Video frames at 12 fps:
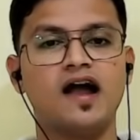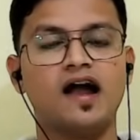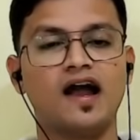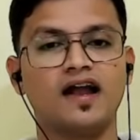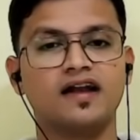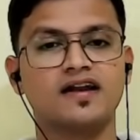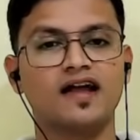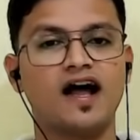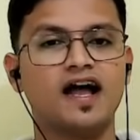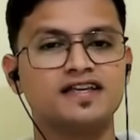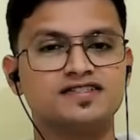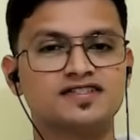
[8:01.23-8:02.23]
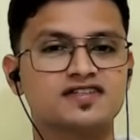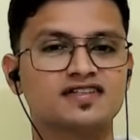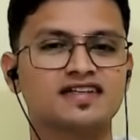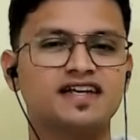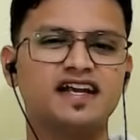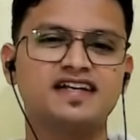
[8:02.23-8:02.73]
and I
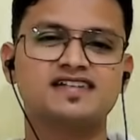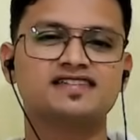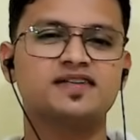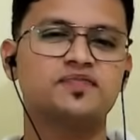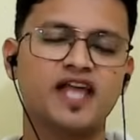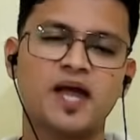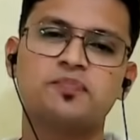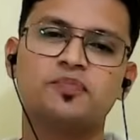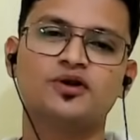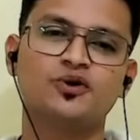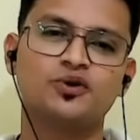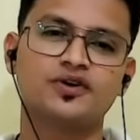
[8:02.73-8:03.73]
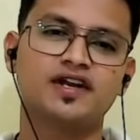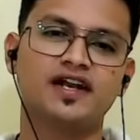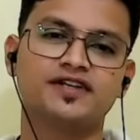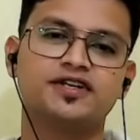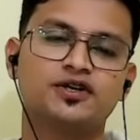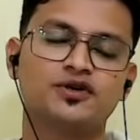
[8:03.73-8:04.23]
just created some sample code
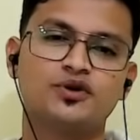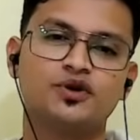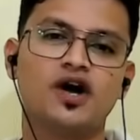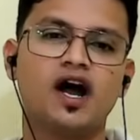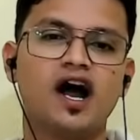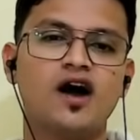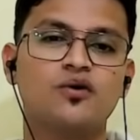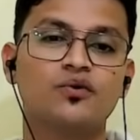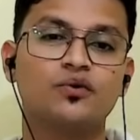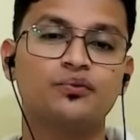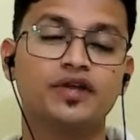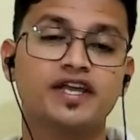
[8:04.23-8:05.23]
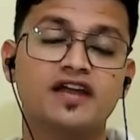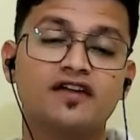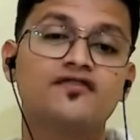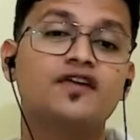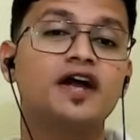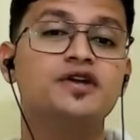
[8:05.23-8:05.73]
related to, you know, how we
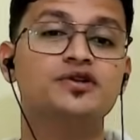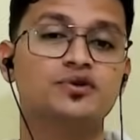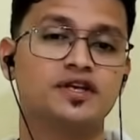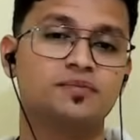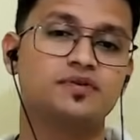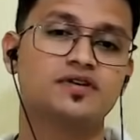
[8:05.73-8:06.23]
can fine tune a